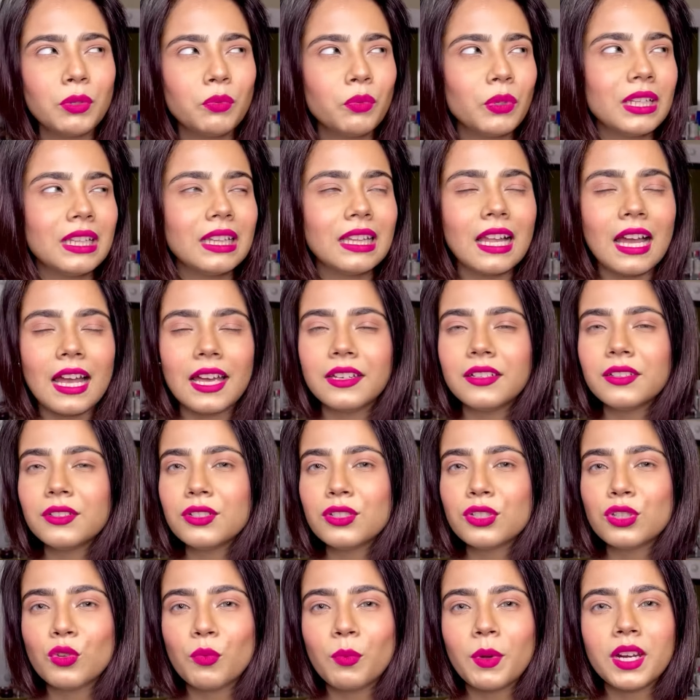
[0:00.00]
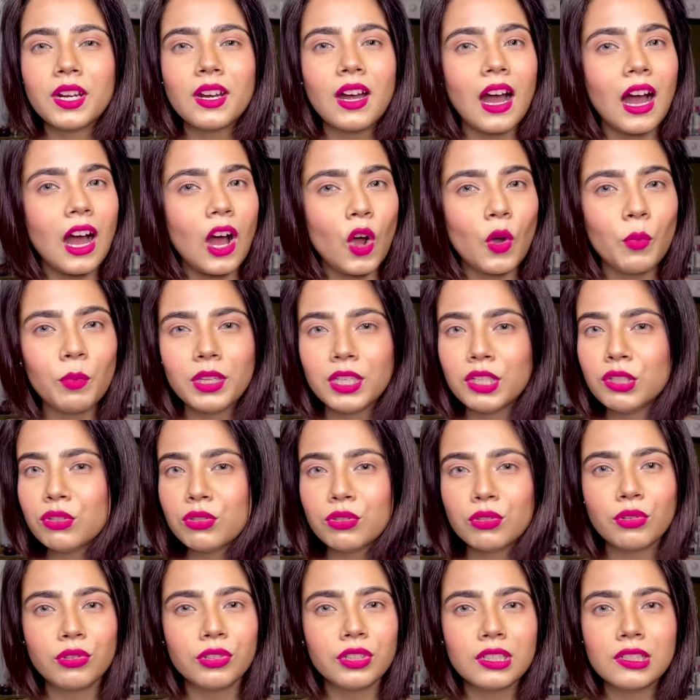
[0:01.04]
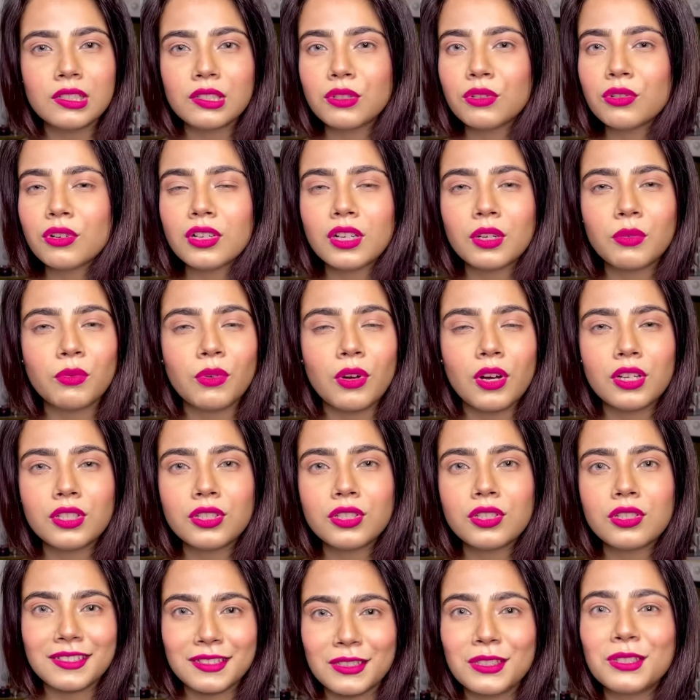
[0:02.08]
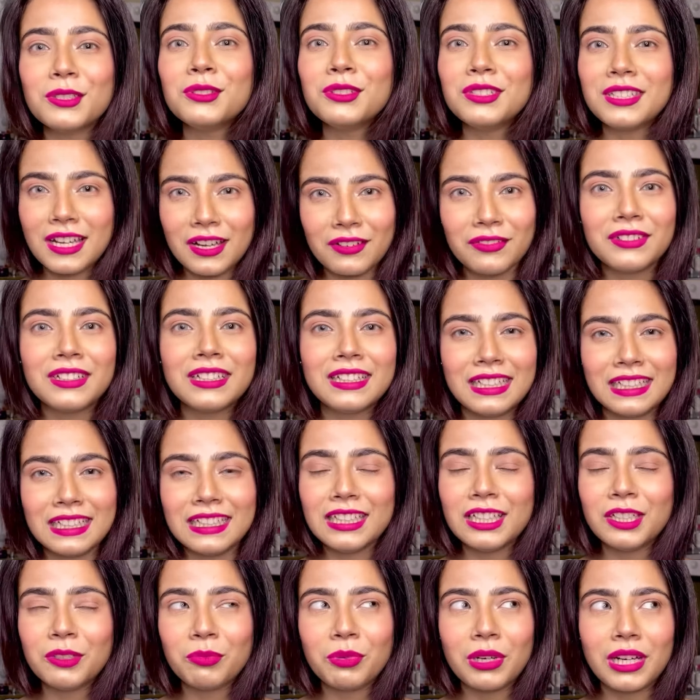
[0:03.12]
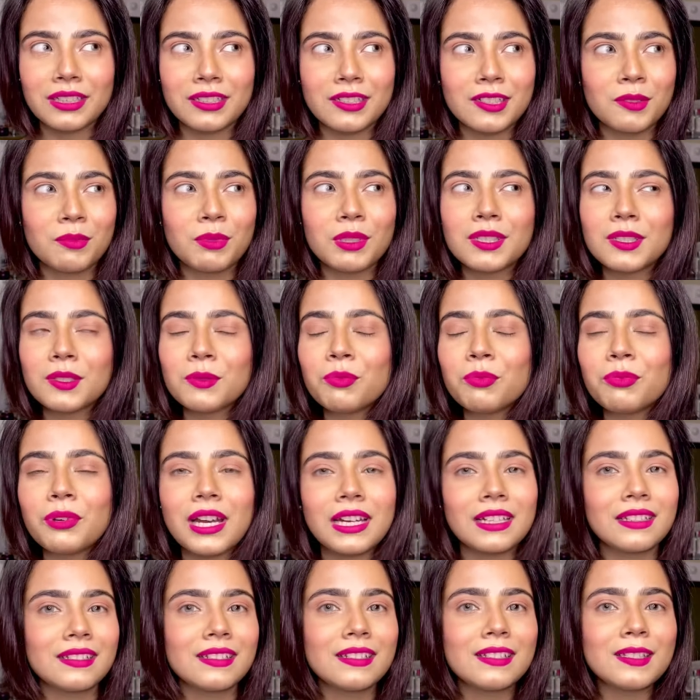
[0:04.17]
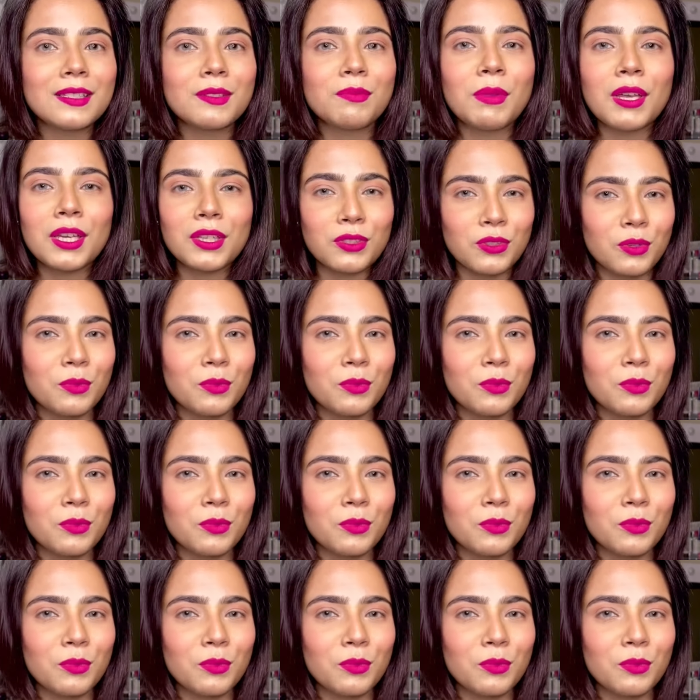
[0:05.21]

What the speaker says: with liners, no matter how many tutorials you're gonna watch, you definitely need practice because practice makes you